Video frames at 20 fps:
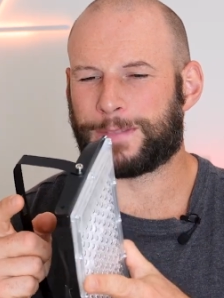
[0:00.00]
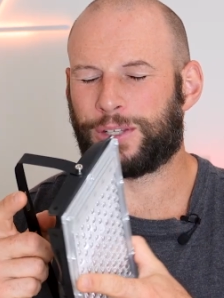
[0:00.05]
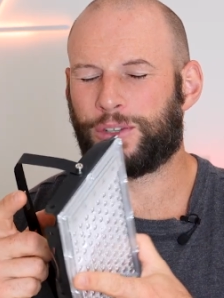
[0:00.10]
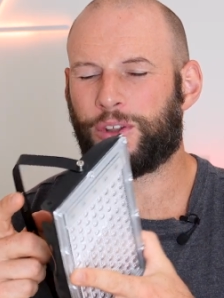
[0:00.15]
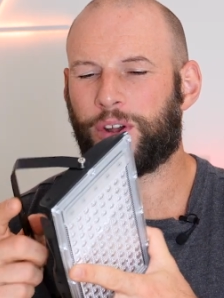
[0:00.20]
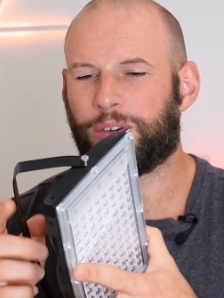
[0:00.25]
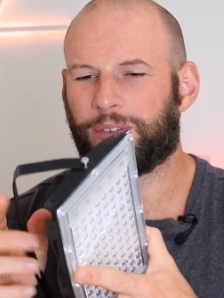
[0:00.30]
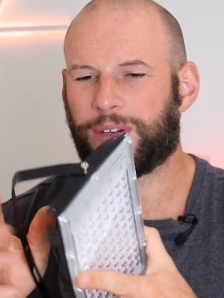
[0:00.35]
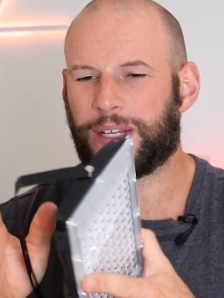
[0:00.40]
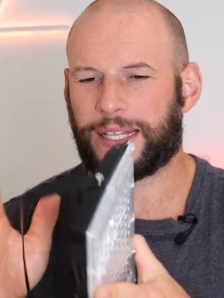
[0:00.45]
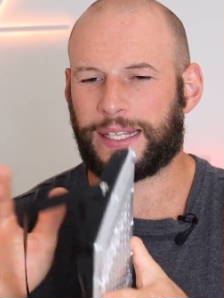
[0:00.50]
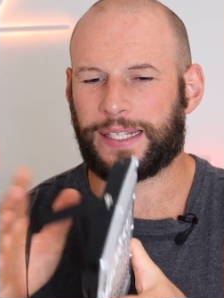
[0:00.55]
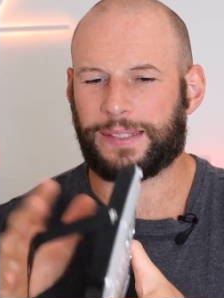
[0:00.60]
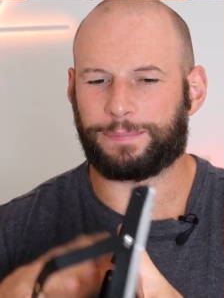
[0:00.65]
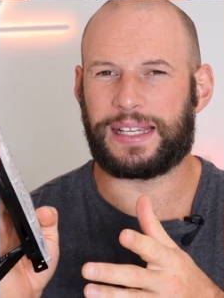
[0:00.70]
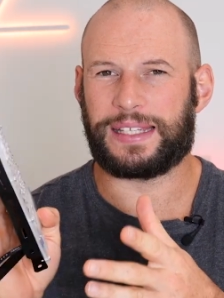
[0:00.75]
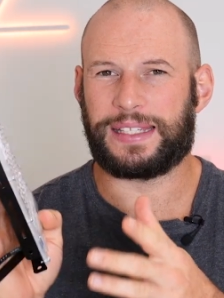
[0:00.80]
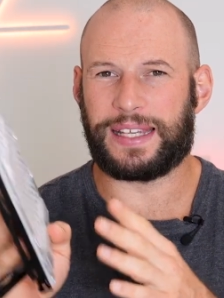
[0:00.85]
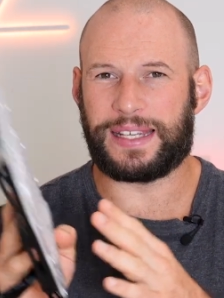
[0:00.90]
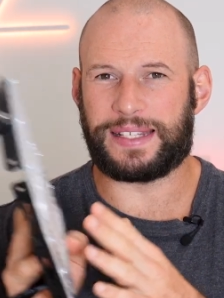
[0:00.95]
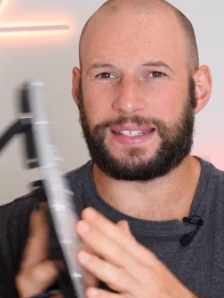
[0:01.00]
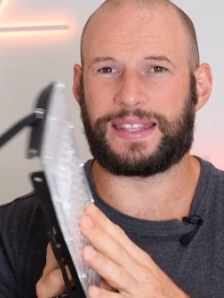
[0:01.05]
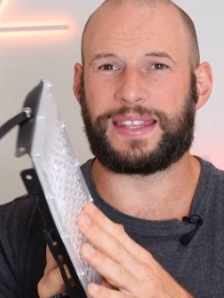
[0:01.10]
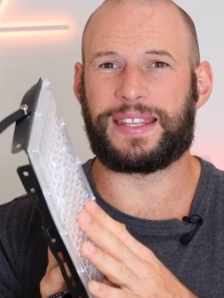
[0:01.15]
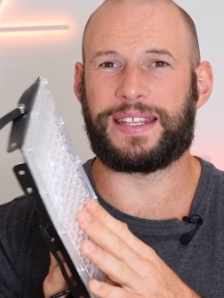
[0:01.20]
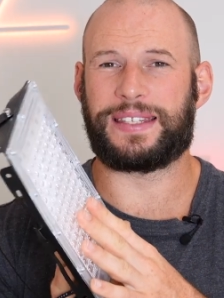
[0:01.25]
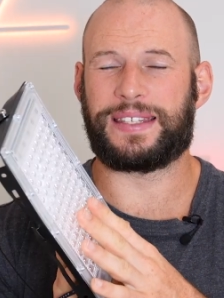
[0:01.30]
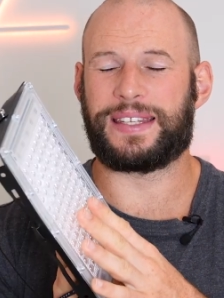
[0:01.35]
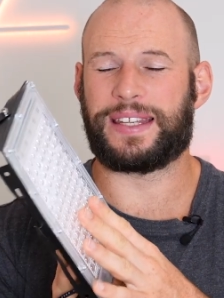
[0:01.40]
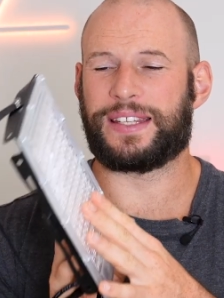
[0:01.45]
Not really. Yes,
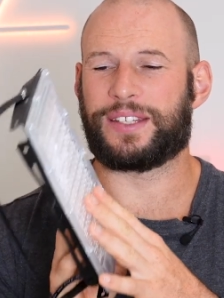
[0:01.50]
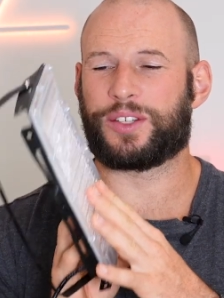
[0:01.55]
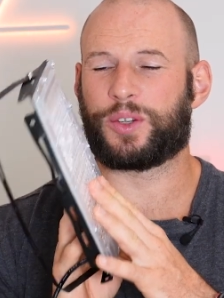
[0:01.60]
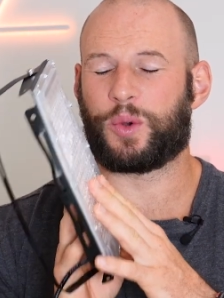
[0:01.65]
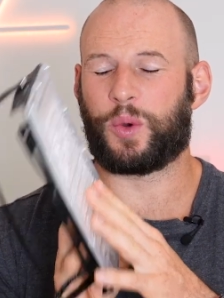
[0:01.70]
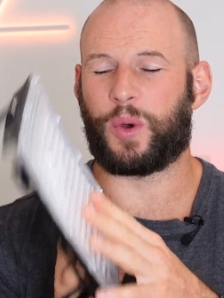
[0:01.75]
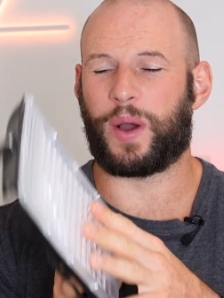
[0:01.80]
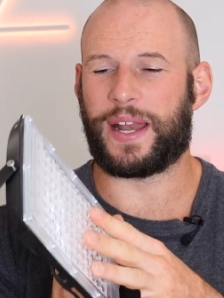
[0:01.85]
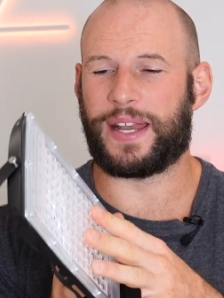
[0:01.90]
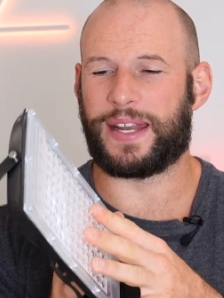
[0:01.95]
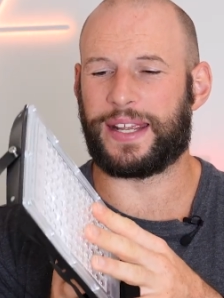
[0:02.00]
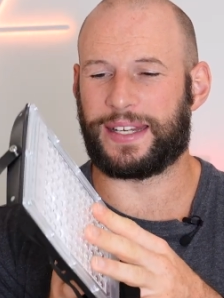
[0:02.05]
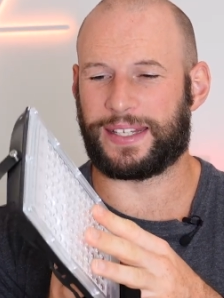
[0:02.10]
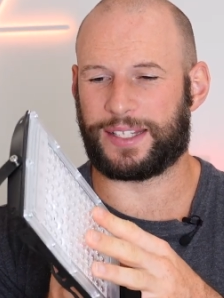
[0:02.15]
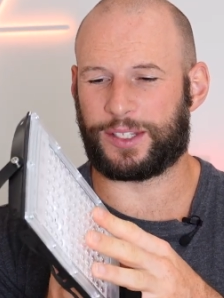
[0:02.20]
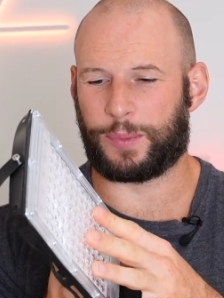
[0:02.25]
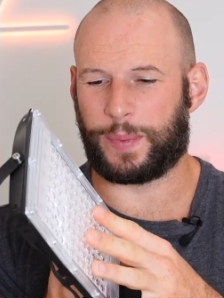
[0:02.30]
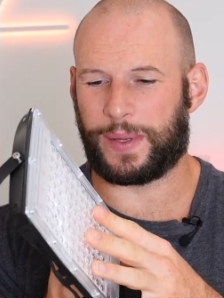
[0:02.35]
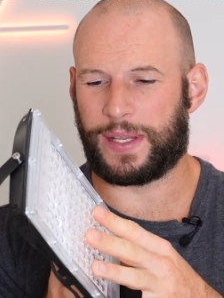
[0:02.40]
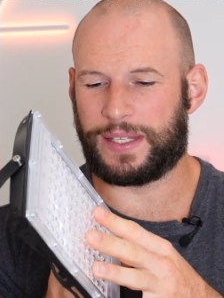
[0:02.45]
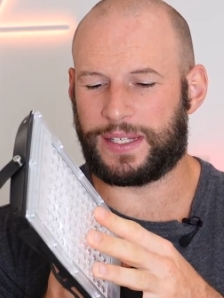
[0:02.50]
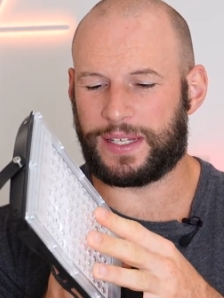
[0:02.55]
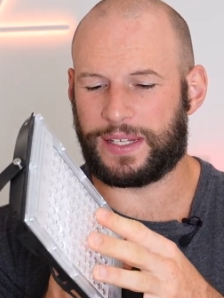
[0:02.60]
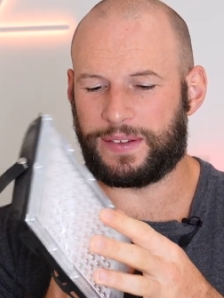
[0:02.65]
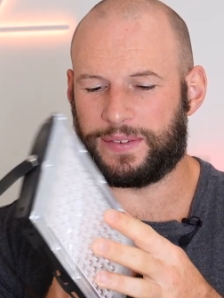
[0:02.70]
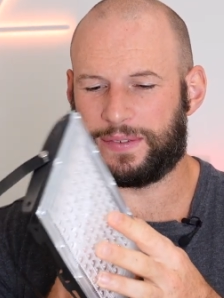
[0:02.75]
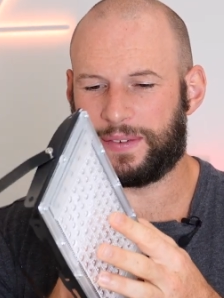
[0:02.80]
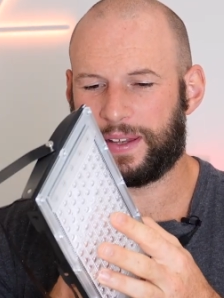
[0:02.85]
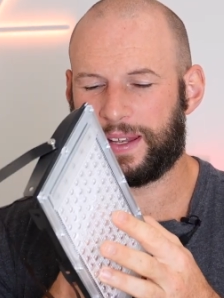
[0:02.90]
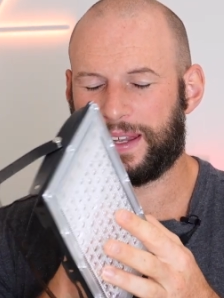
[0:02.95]
this is quite
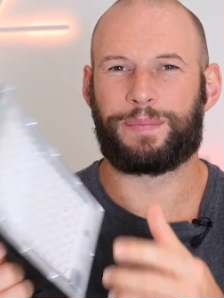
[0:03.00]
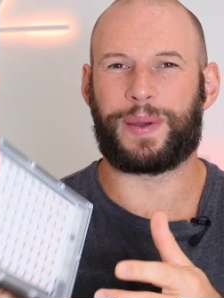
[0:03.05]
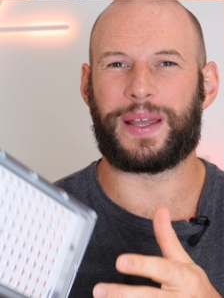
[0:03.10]
inexpensive,